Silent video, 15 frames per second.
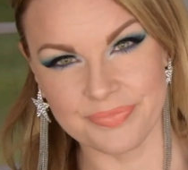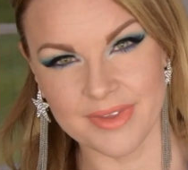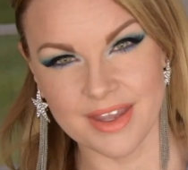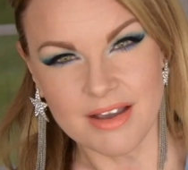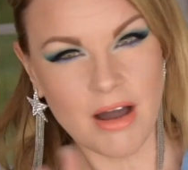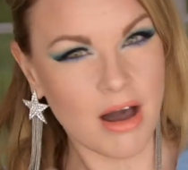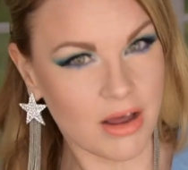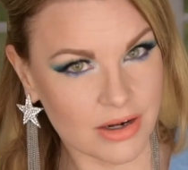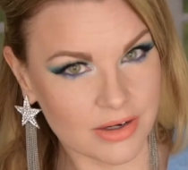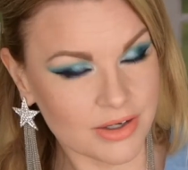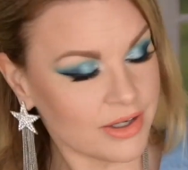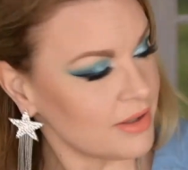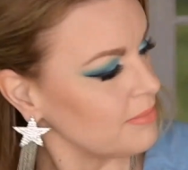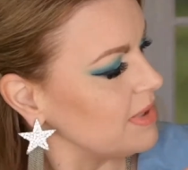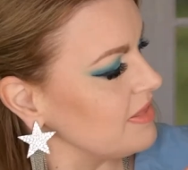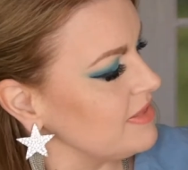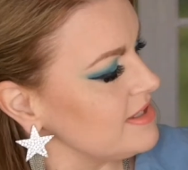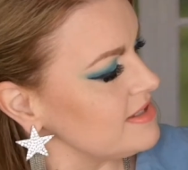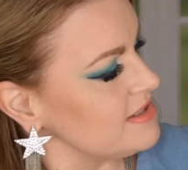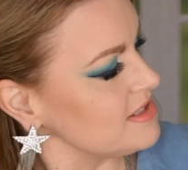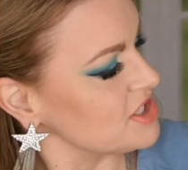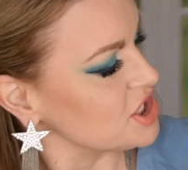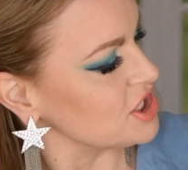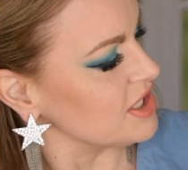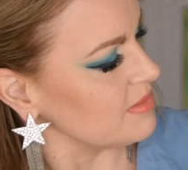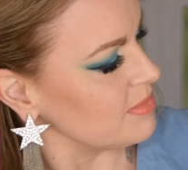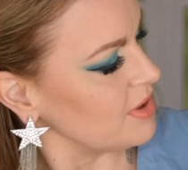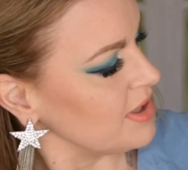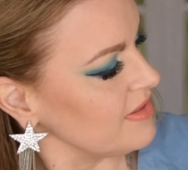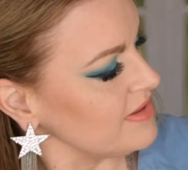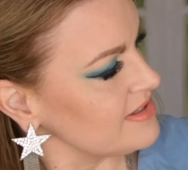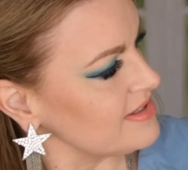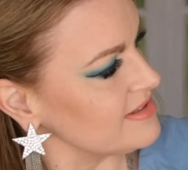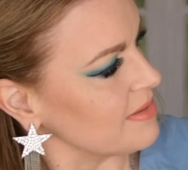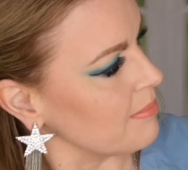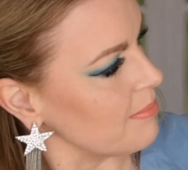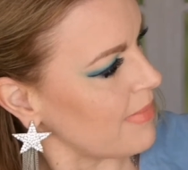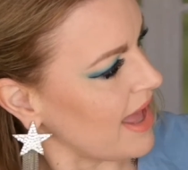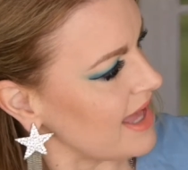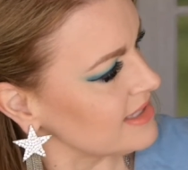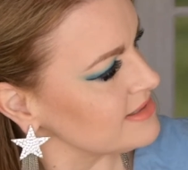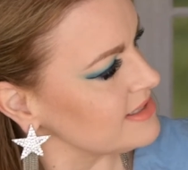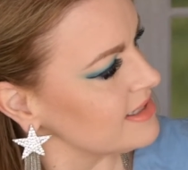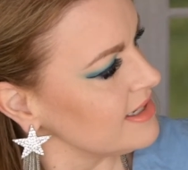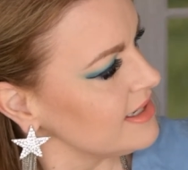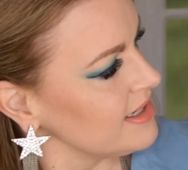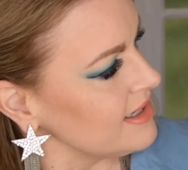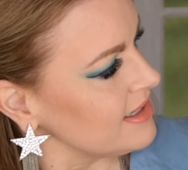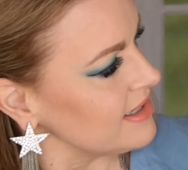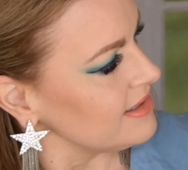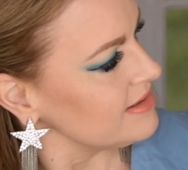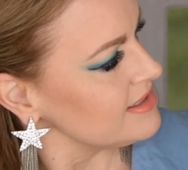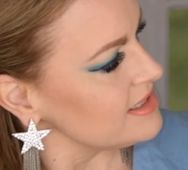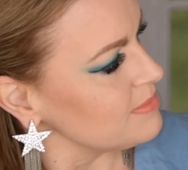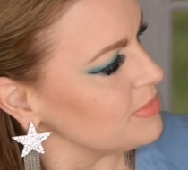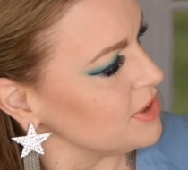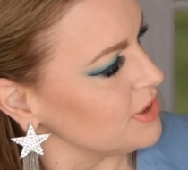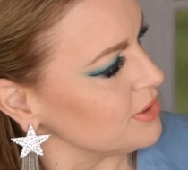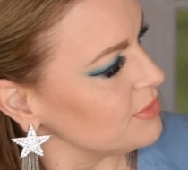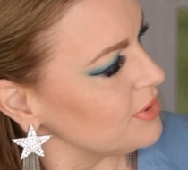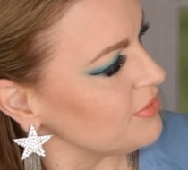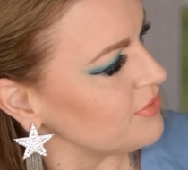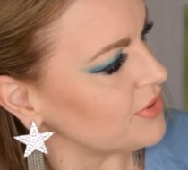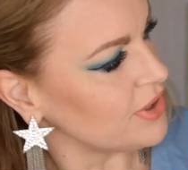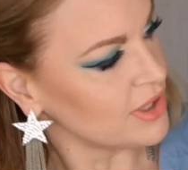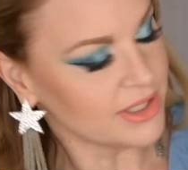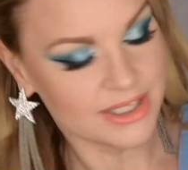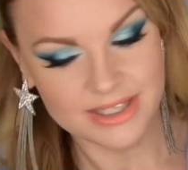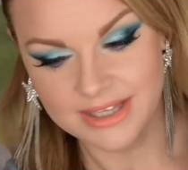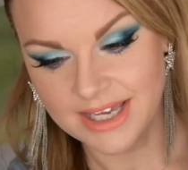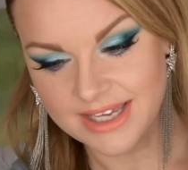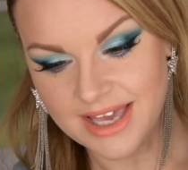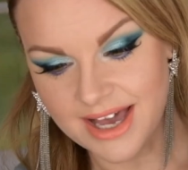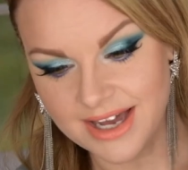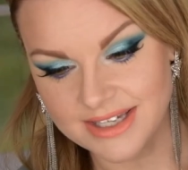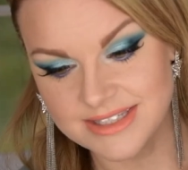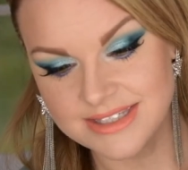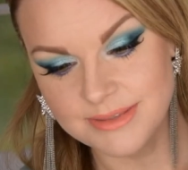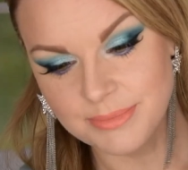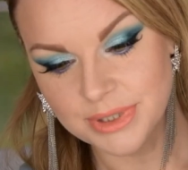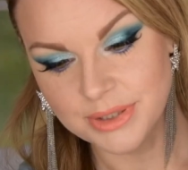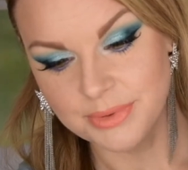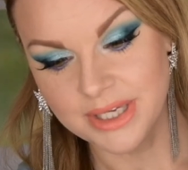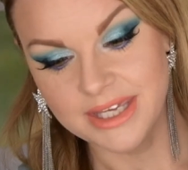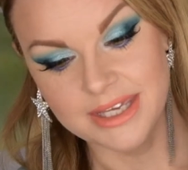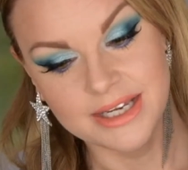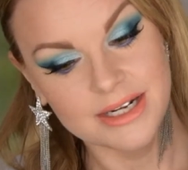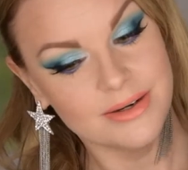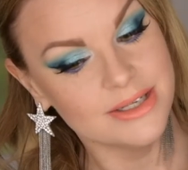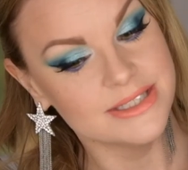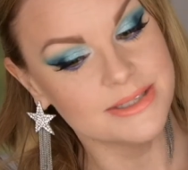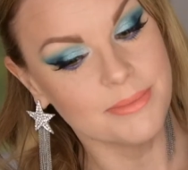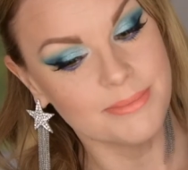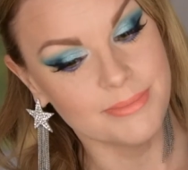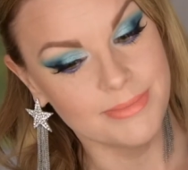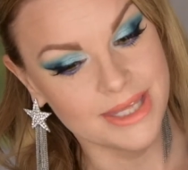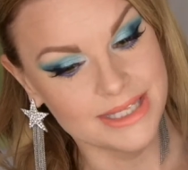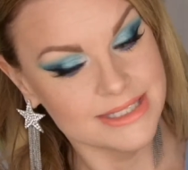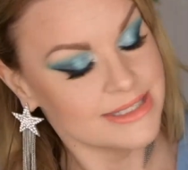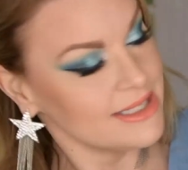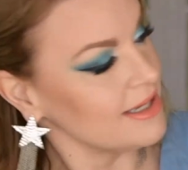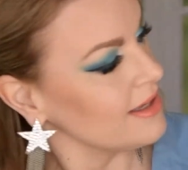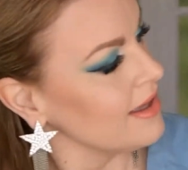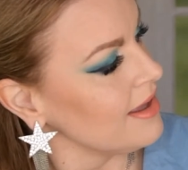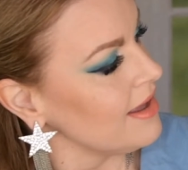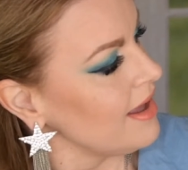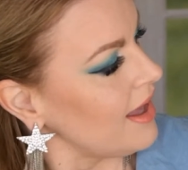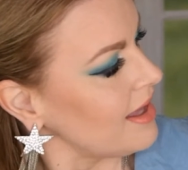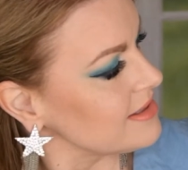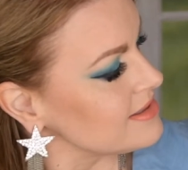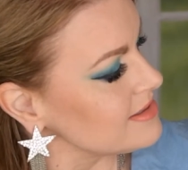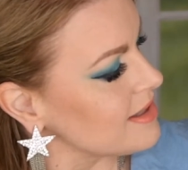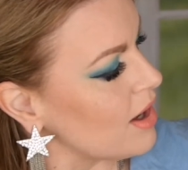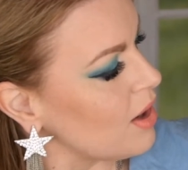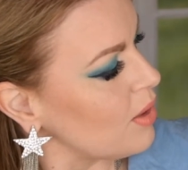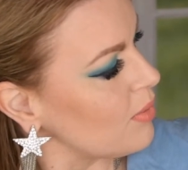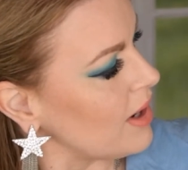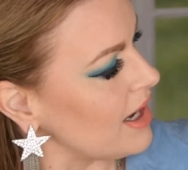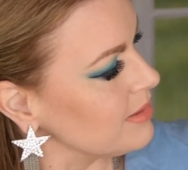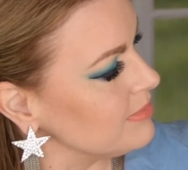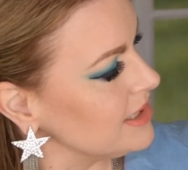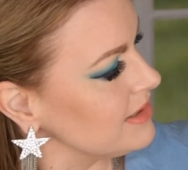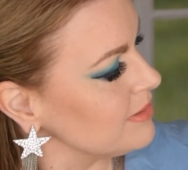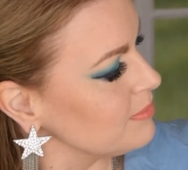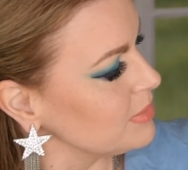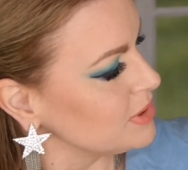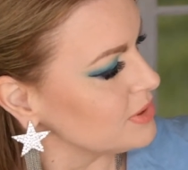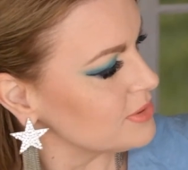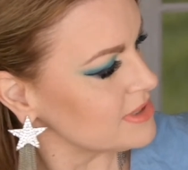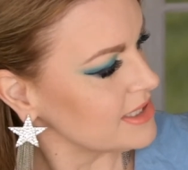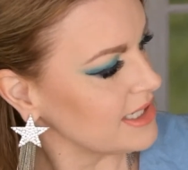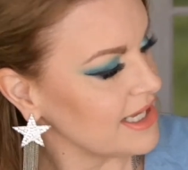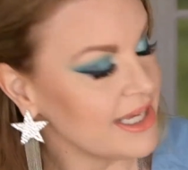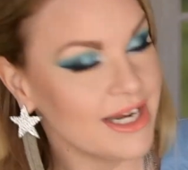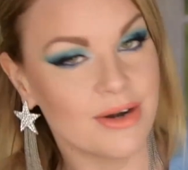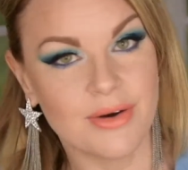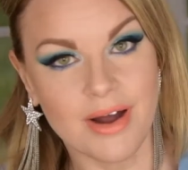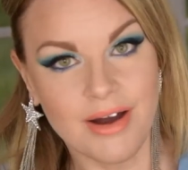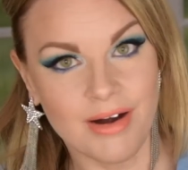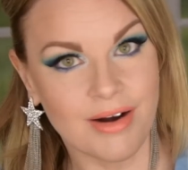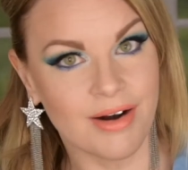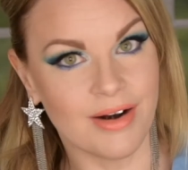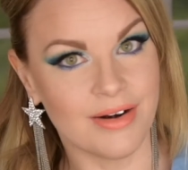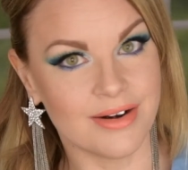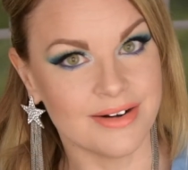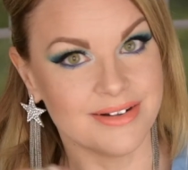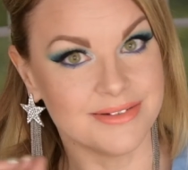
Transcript: color, but this is a shimmer and this is a matte, and this beautiful like icy blue here is amazing. So I mean, the blues in here are